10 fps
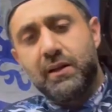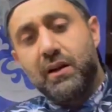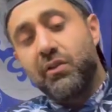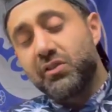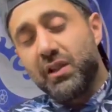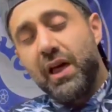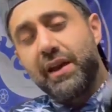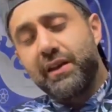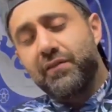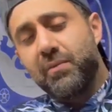There's a lot
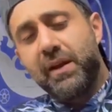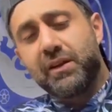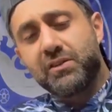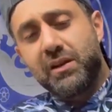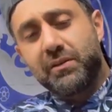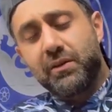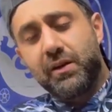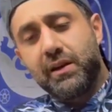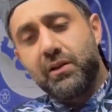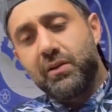of different makers out there
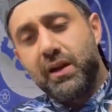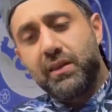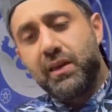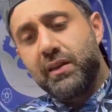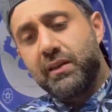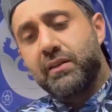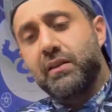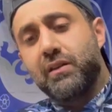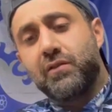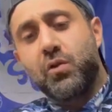right now. And then,
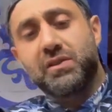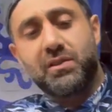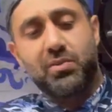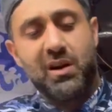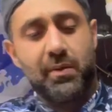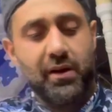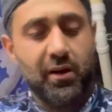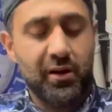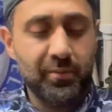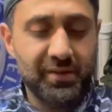of course, the Primary
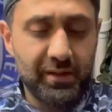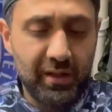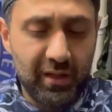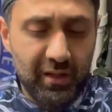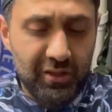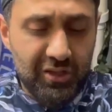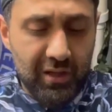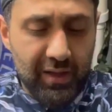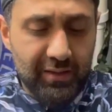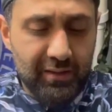Arms
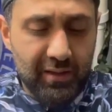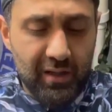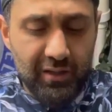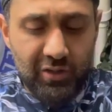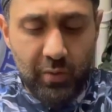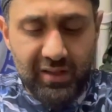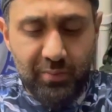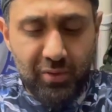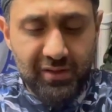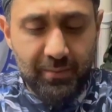GLx 2X
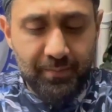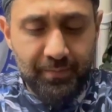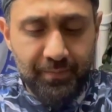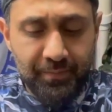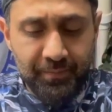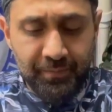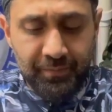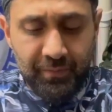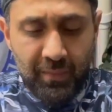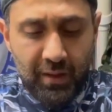Prism.
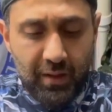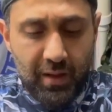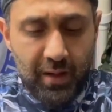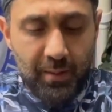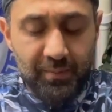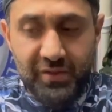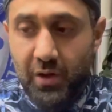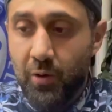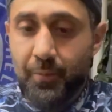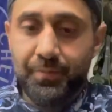
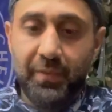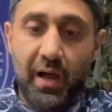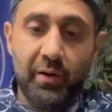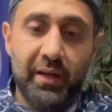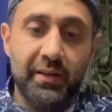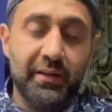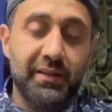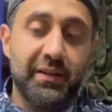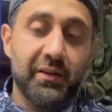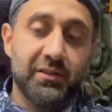So I'll get into the
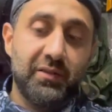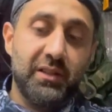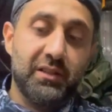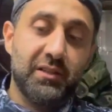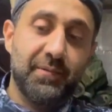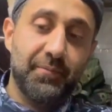details of each.